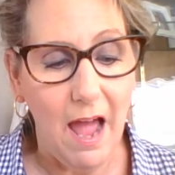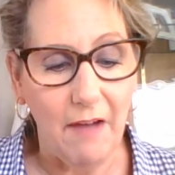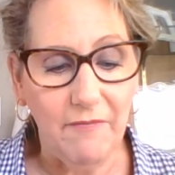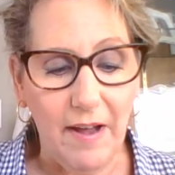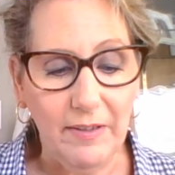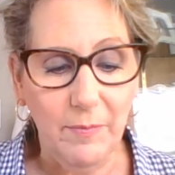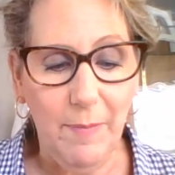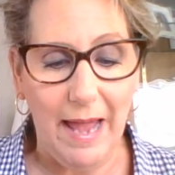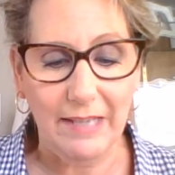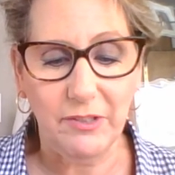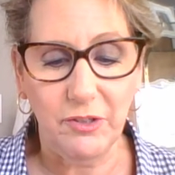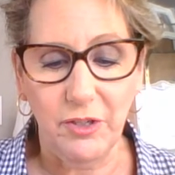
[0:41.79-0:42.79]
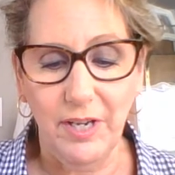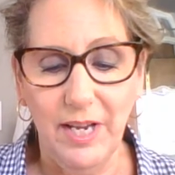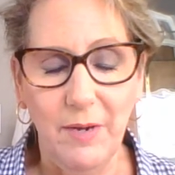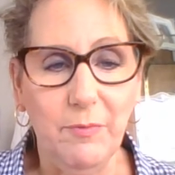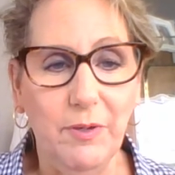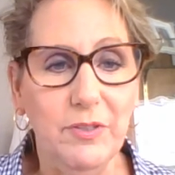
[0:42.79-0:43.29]
I found a passage in
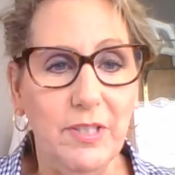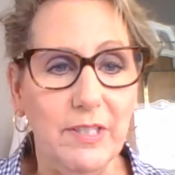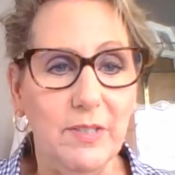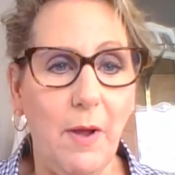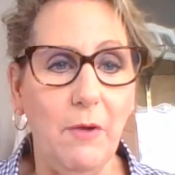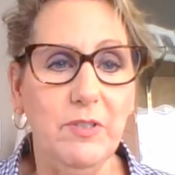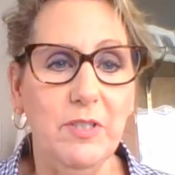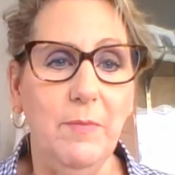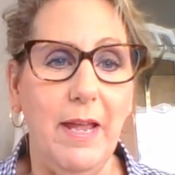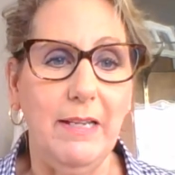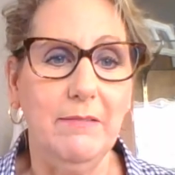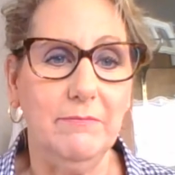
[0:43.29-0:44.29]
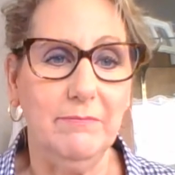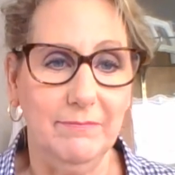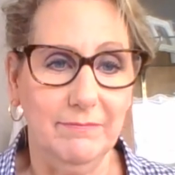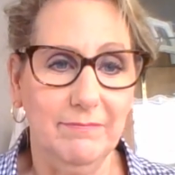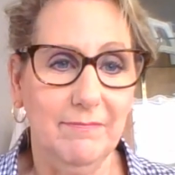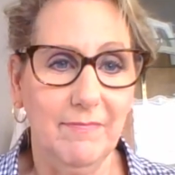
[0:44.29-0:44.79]
Hebrews that spoke to me,
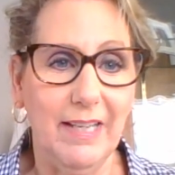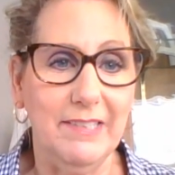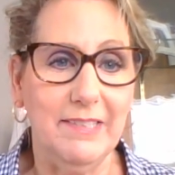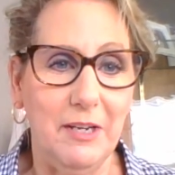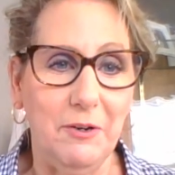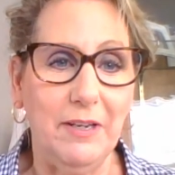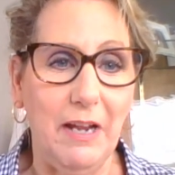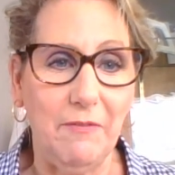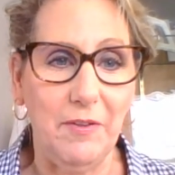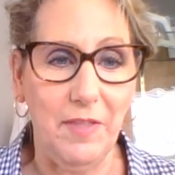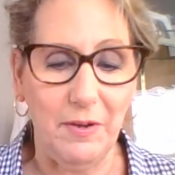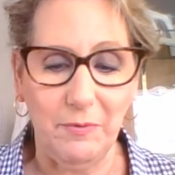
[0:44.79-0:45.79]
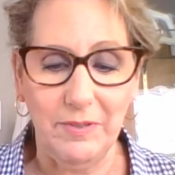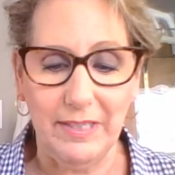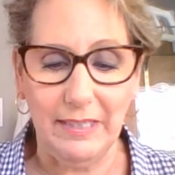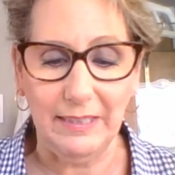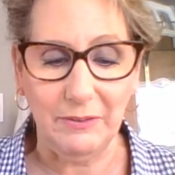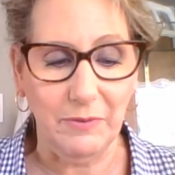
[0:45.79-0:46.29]
considering everything we're
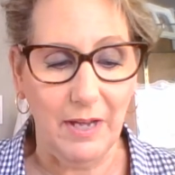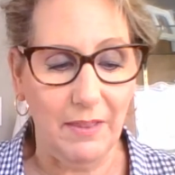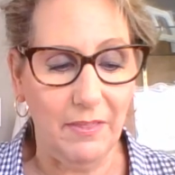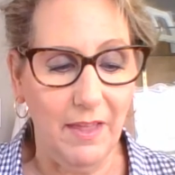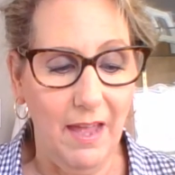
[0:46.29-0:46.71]
dealing with,